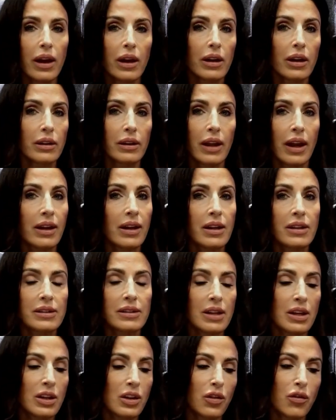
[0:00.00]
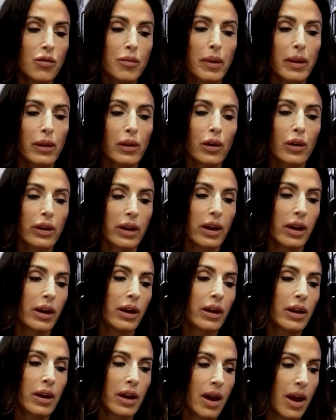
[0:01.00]
leggings that you've been looking
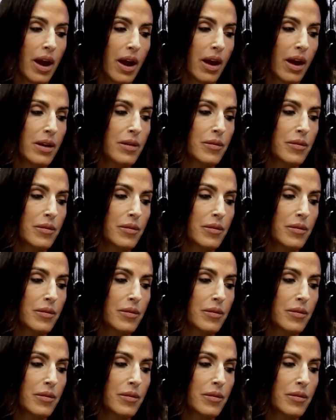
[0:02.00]
at.